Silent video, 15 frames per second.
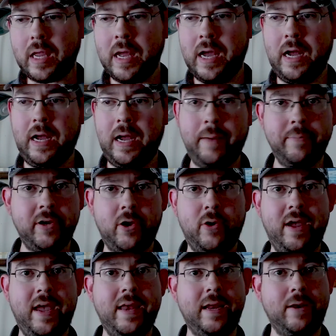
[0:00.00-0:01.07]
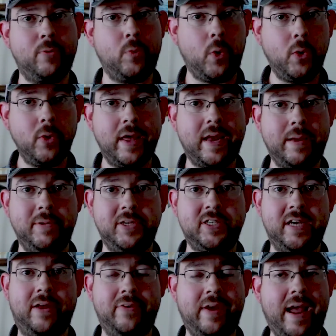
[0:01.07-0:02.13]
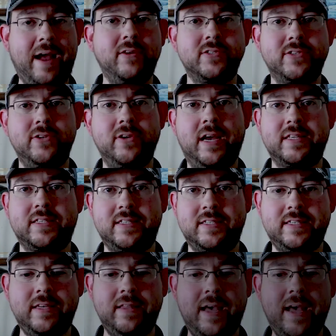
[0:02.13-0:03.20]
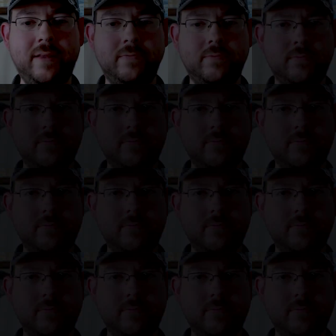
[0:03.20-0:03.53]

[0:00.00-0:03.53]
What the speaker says: I'm going to go ahead and roll that image out now so you guys can see that.